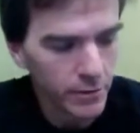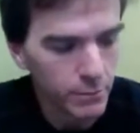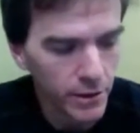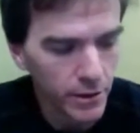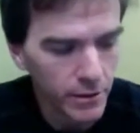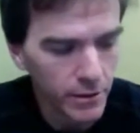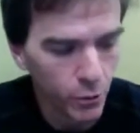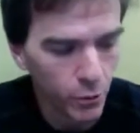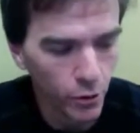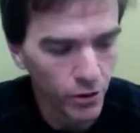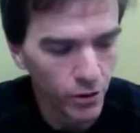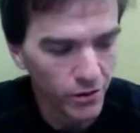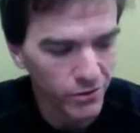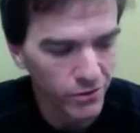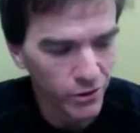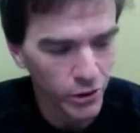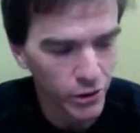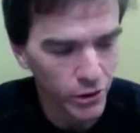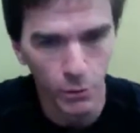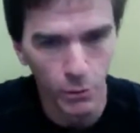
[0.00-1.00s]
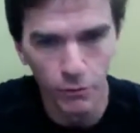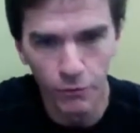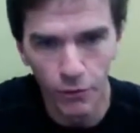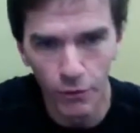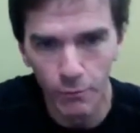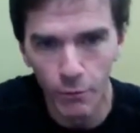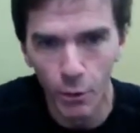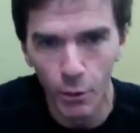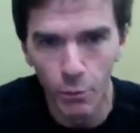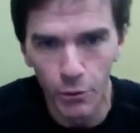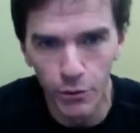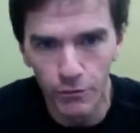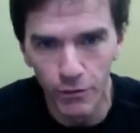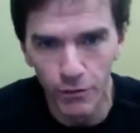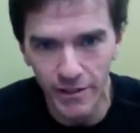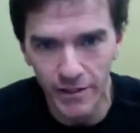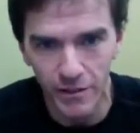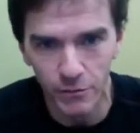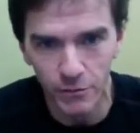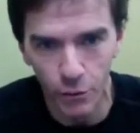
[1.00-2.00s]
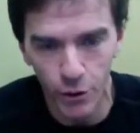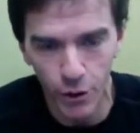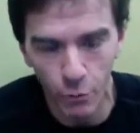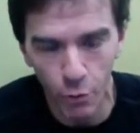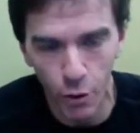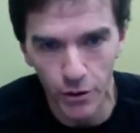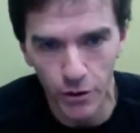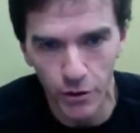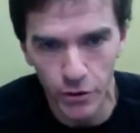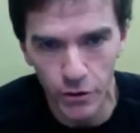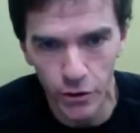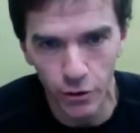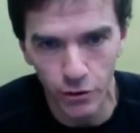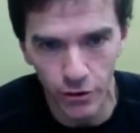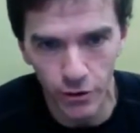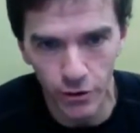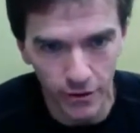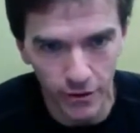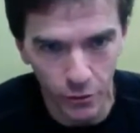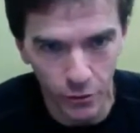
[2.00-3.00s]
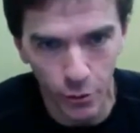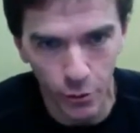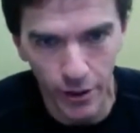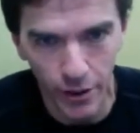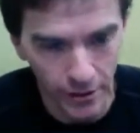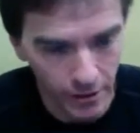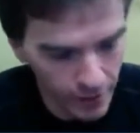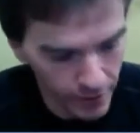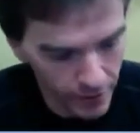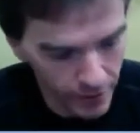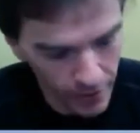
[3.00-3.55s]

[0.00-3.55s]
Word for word: much more suitable for mobile devices where you're wanting to shoot things quick